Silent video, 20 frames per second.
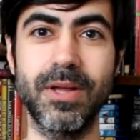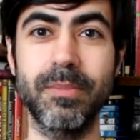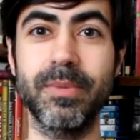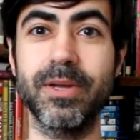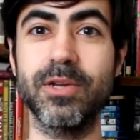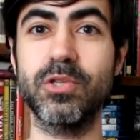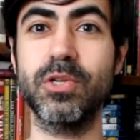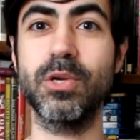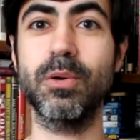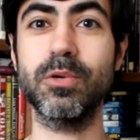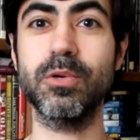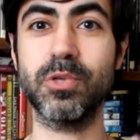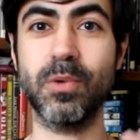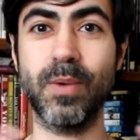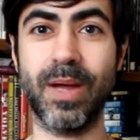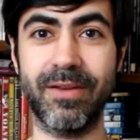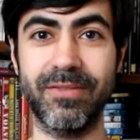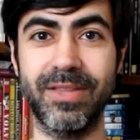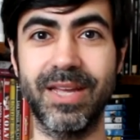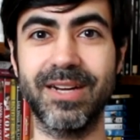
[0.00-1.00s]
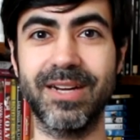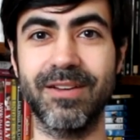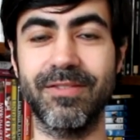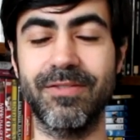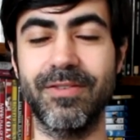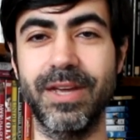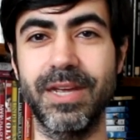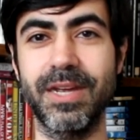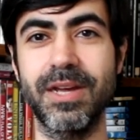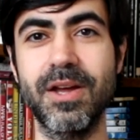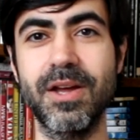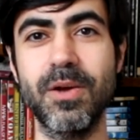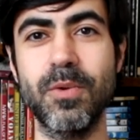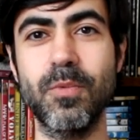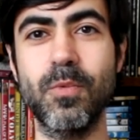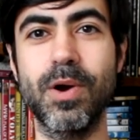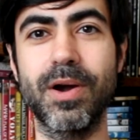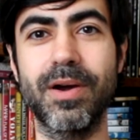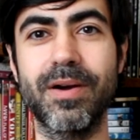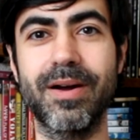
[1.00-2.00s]
because you also have that cafe
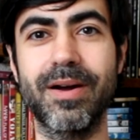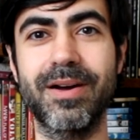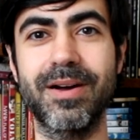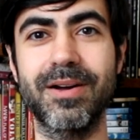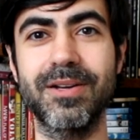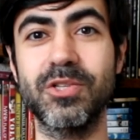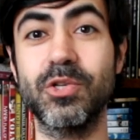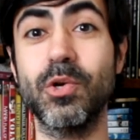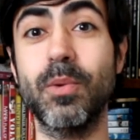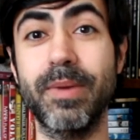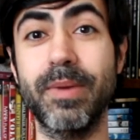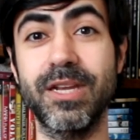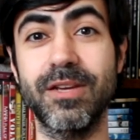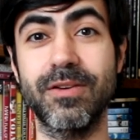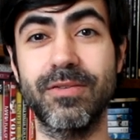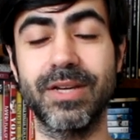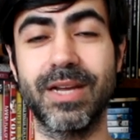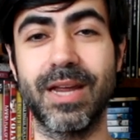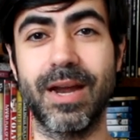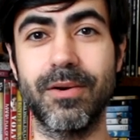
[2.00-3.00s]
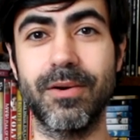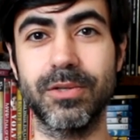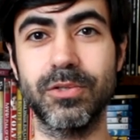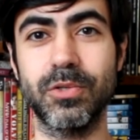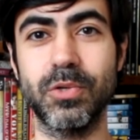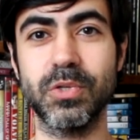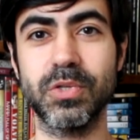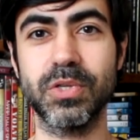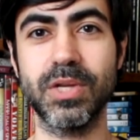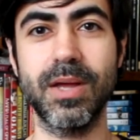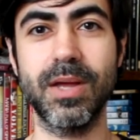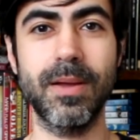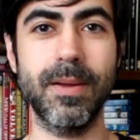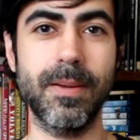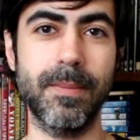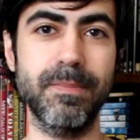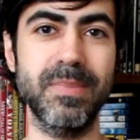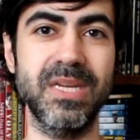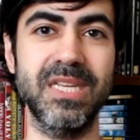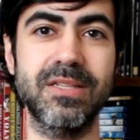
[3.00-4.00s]
where so many of the characters
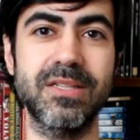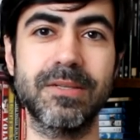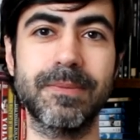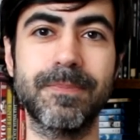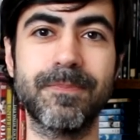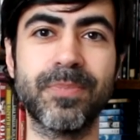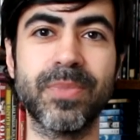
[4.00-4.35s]
meet.